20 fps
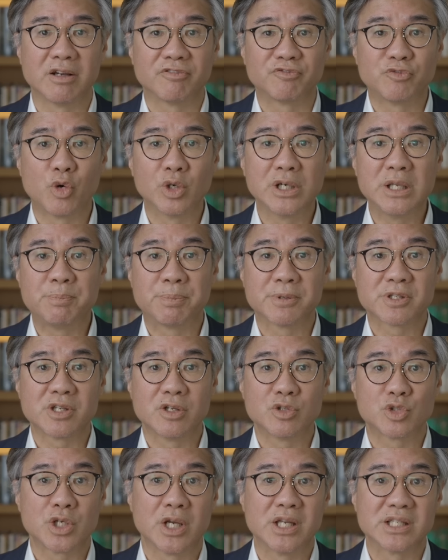a
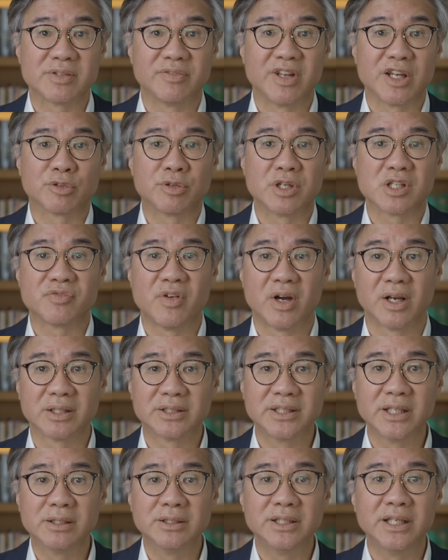40% chance of increased
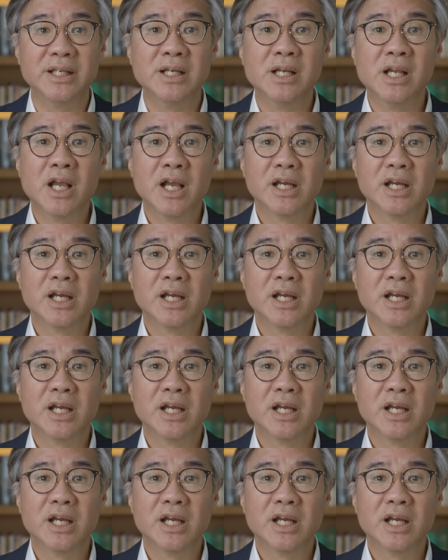volatility,